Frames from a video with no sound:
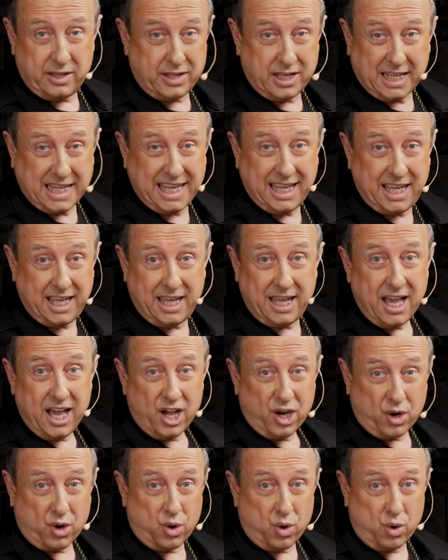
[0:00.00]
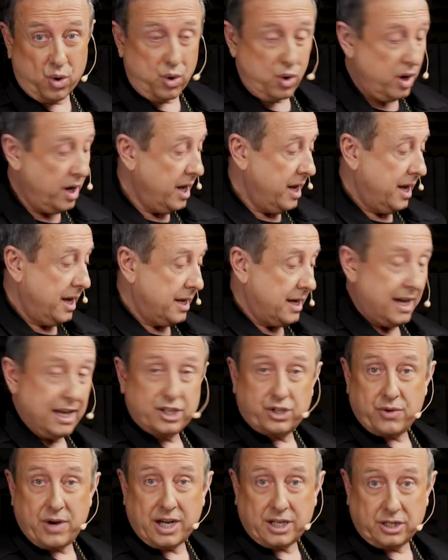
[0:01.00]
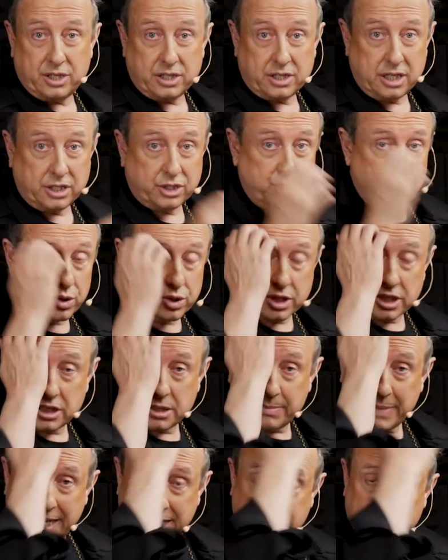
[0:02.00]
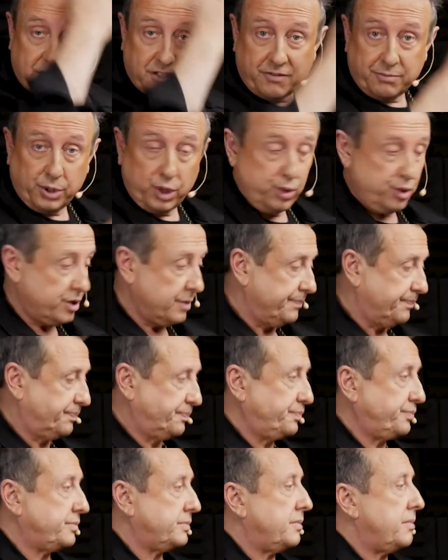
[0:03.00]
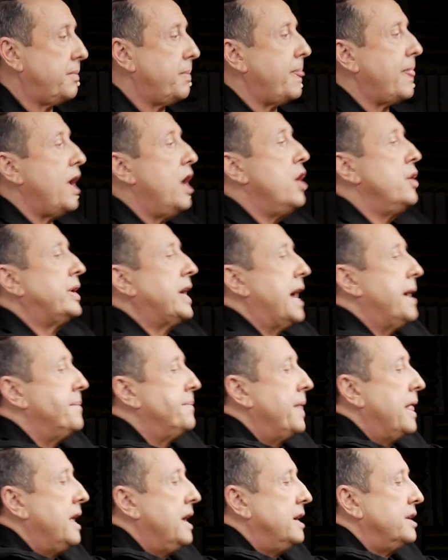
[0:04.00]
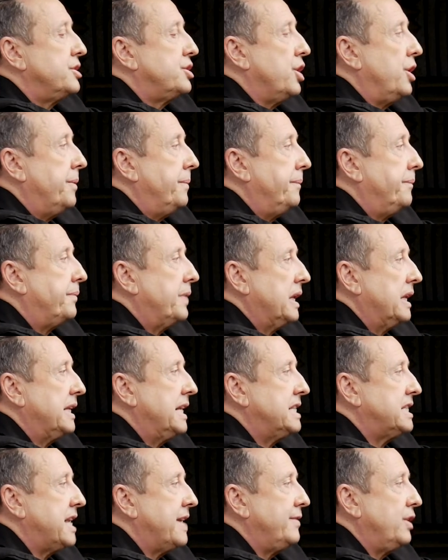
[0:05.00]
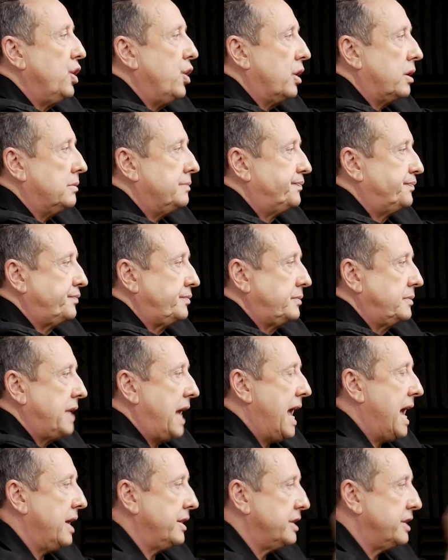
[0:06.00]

key core structures that's used as the basis of blues. Okay, so let's have a look how